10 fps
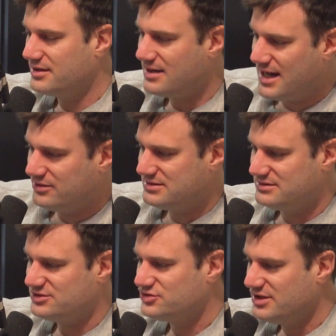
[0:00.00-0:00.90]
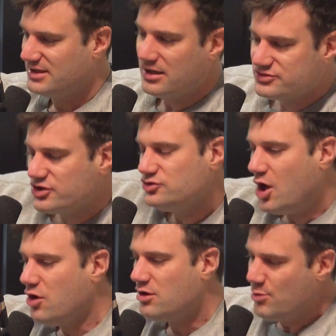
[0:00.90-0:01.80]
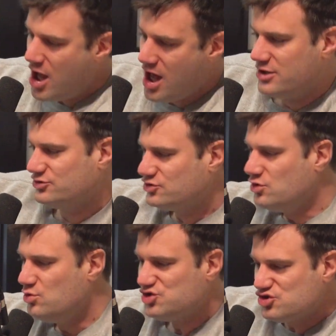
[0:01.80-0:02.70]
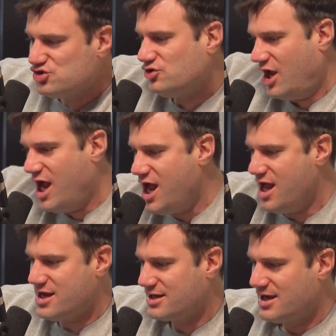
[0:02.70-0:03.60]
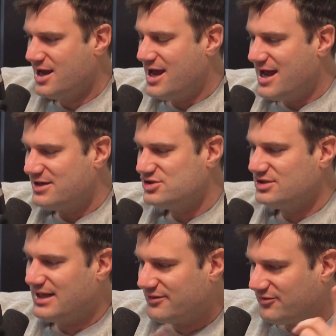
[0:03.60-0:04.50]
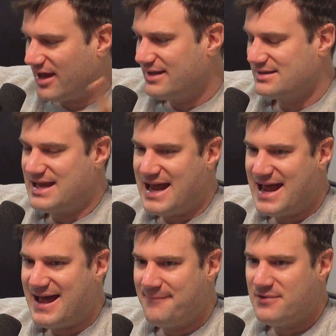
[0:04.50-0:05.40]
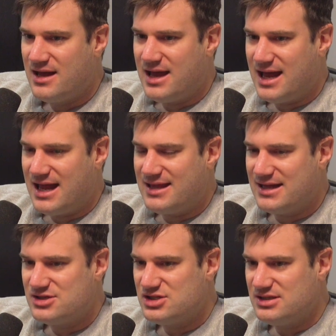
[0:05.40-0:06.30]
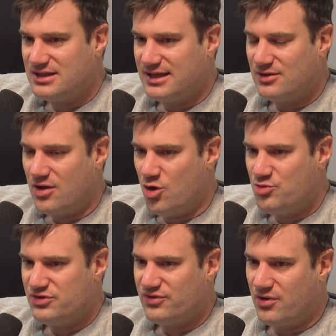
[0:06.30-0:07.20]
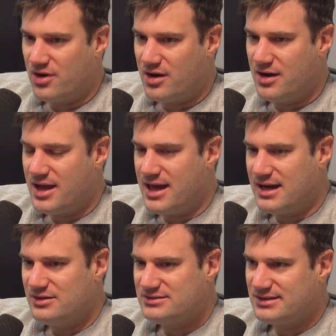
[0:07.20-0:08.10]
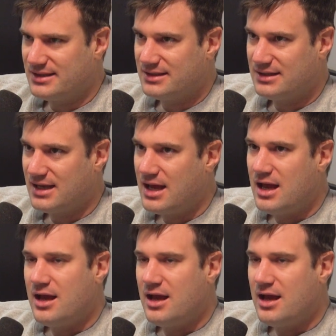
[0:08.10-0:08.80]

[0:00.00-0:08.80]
her out to the street, and I was like, no, come on, it's cool, we should still hang. And she like flagged a cab, and then she like opened the door, and I was like,